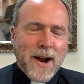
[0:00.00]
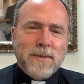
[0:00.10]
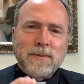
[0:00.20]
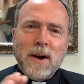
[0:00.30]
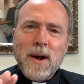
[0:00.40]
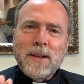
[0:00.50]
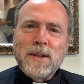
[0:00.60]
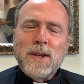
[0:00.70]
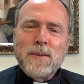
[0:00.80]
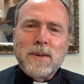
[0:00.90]
our fallen
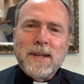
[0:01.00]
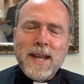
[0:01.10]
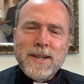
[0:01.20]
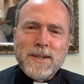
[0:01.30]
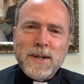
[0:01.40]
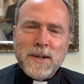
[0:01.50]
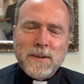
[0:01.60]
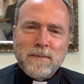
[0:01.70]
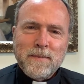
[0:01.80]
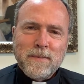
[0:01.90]
human nature,
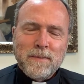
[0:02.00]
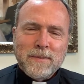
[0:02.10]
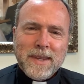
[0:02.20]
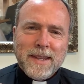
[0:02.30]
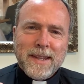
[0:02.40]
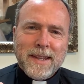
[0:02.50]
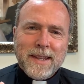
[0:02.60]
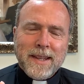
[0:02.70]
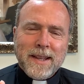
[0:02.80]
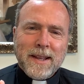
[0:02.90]

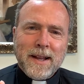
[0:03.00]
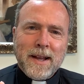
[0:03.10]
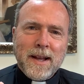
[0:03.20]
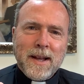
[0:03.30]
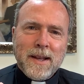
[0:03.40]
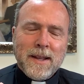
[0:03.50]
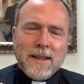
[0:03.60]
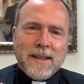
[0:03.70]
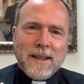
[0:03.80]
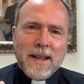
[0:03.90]
uh,
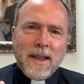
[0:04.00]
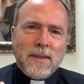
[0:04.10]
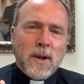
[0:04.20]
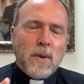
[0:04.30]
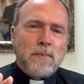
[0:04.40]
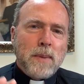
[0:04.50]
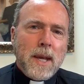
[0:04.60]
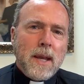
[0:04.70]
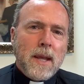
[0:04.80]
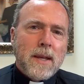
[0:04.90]
that
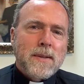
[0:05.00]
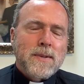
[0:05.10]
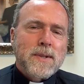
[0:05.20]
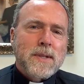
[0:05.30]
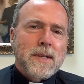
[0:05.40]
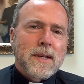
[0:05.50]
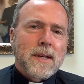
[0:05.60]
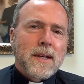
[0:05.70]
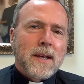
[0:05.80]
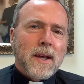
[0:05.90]
obedience
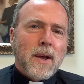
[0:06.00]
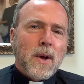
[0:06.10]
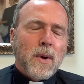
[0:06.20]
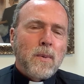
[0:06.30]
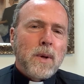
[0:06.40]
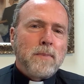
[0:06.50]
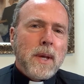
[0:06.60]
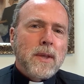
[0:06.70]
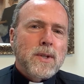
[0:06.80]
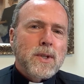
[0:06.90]
would
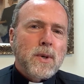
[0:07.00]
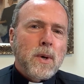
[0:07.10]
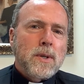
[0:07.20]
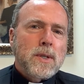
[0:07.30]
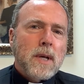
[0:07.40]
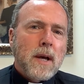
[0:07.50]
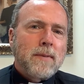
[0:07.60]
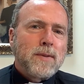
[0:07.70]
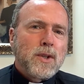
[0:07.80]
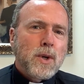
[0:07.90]
be the source
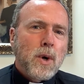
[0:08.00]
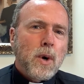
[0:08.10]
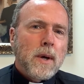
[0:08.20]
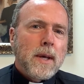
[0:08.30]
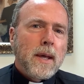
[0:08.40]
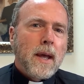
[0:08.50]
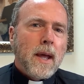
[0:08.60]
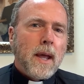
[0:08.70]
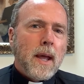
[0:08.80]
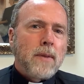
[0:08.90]
of joy
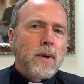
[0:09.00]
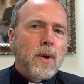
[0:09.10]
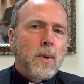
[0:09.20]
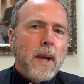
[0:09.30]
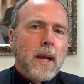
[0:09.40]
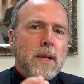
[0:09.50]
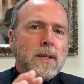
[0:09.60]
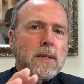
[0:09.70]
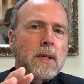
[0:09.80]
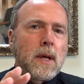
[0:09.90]
and the
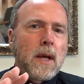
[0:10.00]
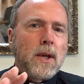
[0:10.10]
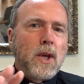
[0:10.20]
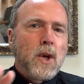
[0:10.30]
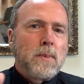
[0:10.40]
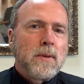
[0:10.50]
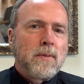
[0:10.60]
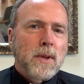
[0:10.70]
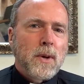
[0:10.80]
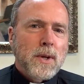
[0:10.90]
greatest human
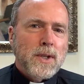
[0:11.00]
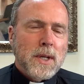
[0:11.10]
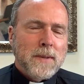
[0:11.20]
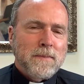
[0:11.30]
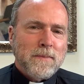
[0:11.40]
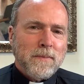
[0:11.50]
flourishing.